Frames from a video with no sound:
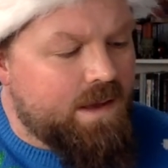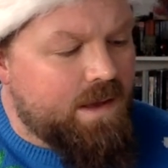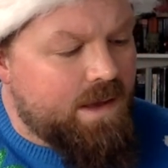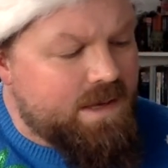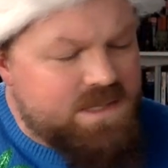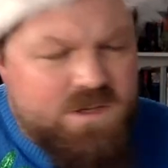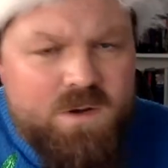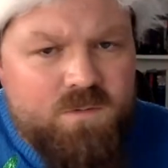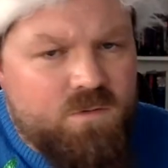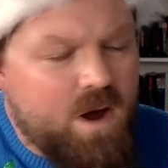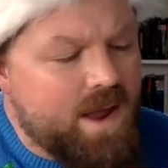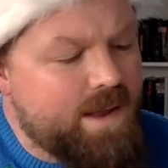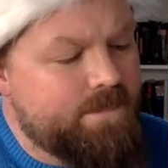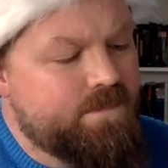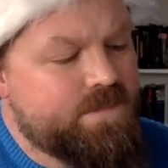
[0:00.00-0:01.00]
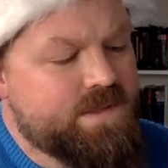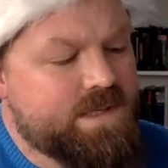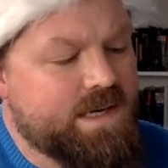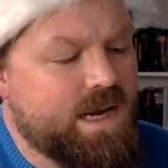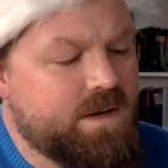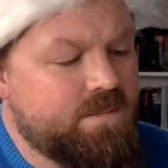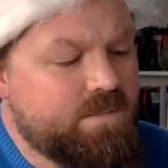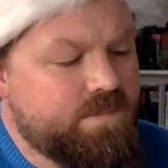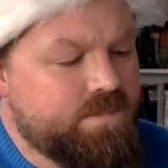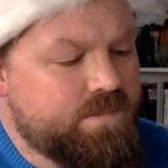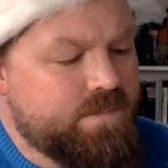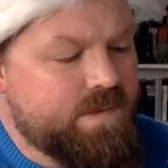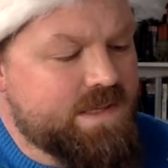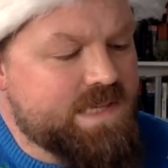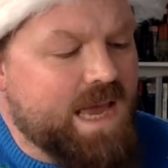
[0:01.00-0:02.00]
It's not right, said Adam,
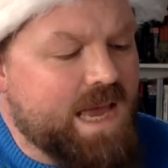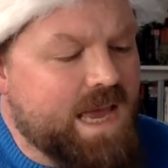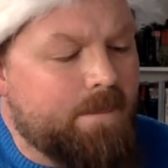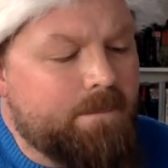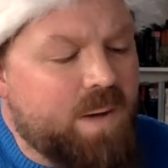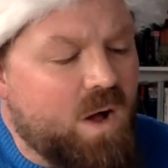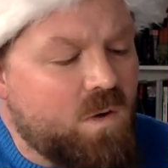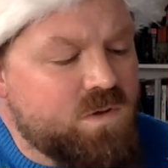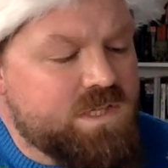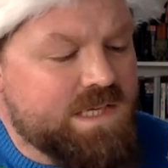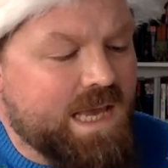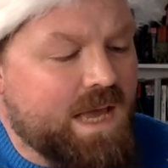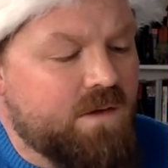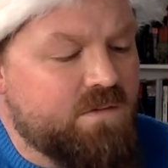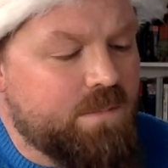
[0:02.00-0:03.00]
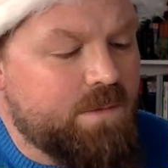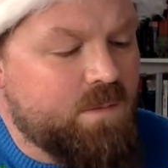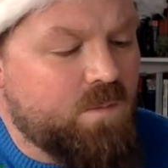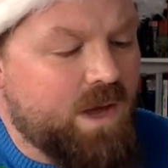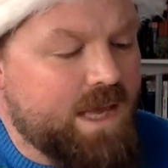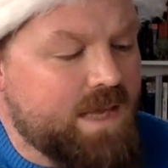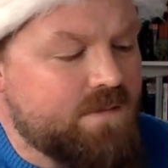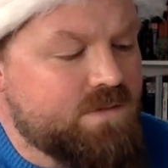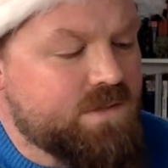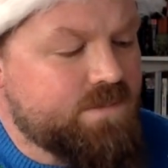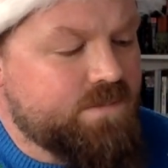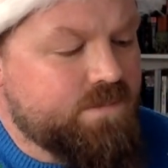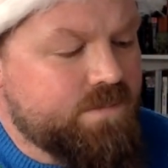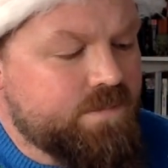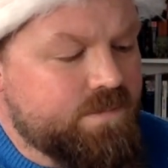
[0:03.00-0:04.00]
his anger pulsing out of him in waves.
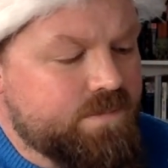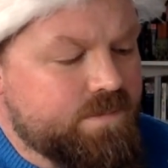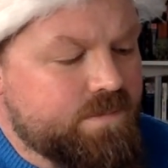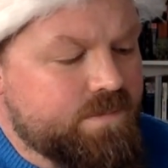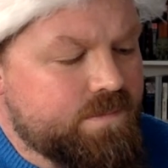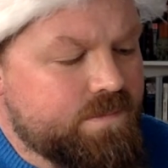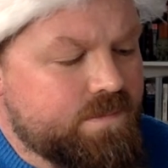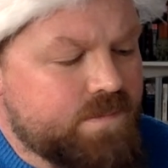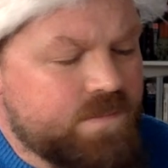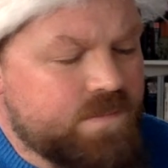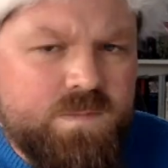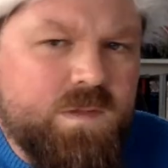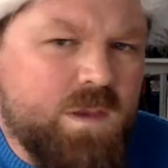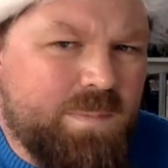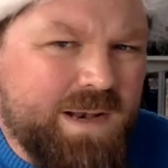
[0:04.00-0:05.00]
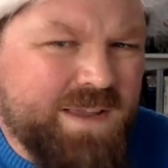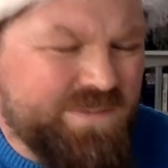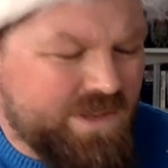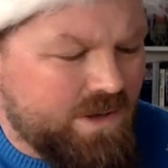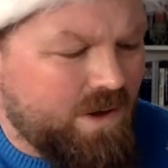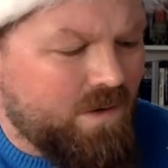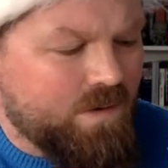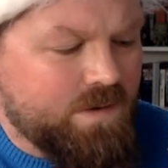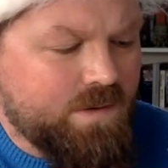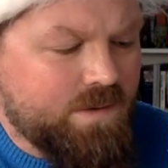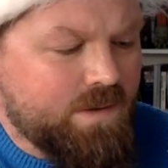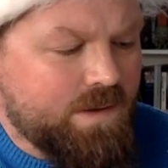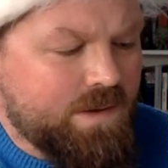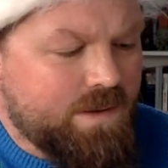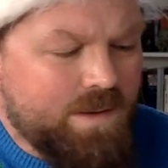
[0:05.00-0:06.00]
You believe in God?
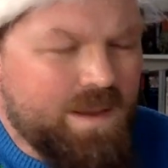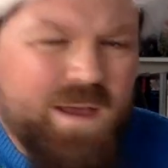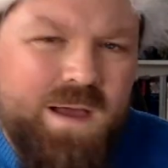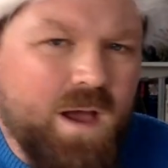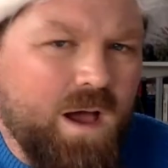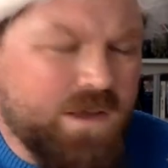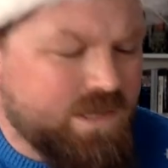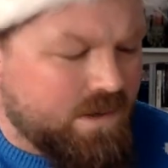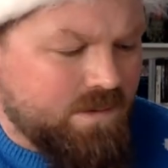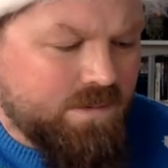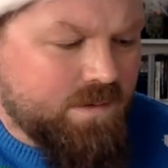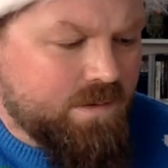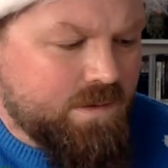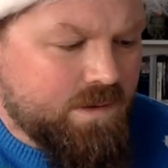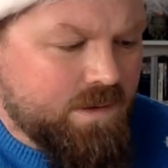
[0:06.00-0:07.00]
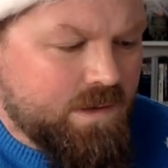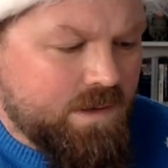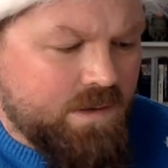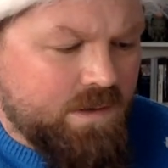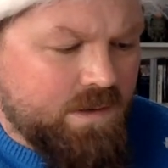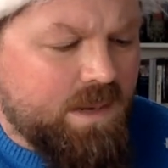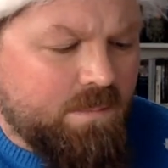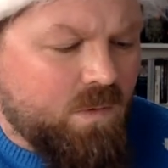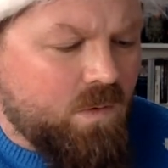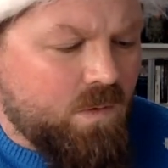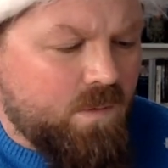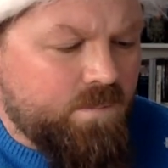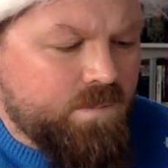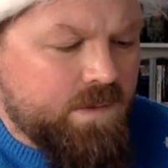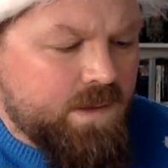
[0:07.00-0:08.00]
I don't. Not
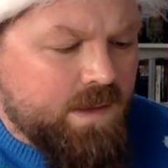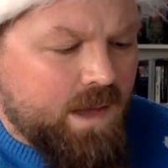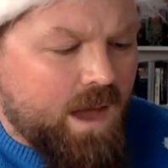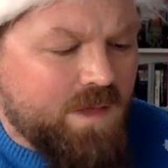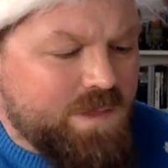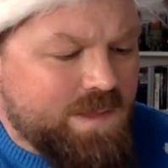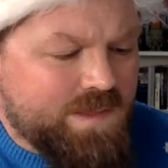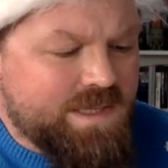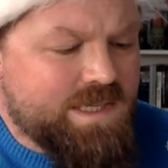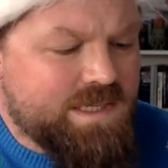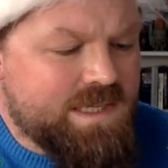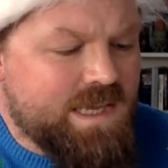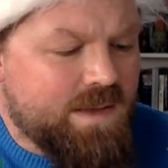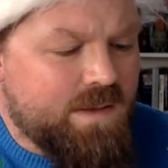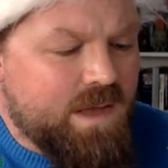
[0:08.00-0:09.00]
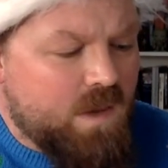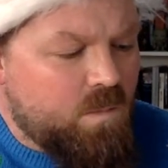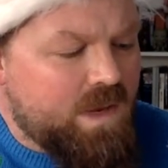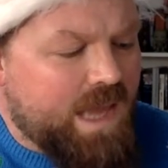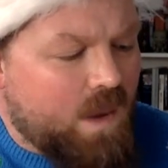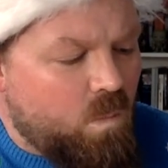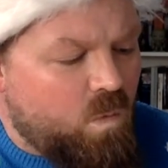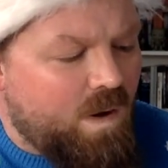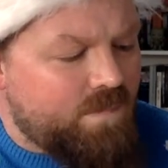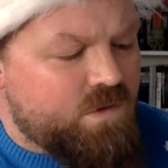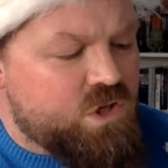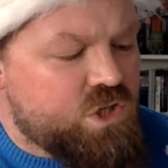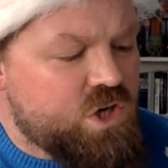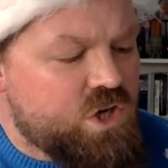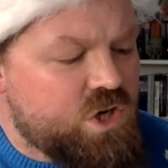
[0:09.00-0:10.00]
anymore. I think this is it. We get one
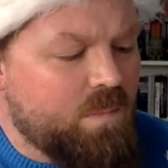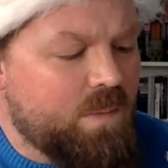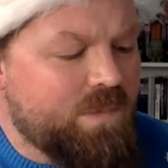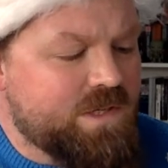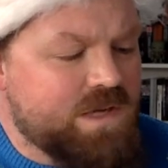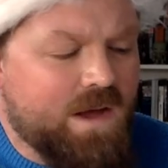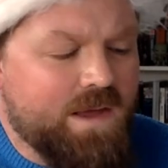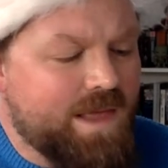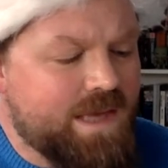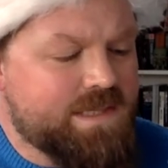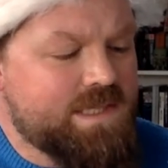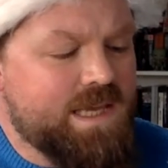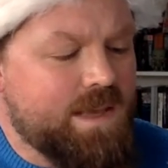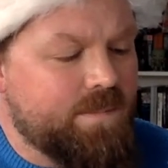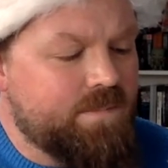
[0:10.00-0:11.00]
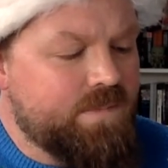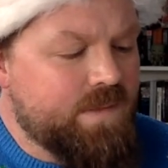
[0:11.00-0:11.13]
shot and when we die, that's it.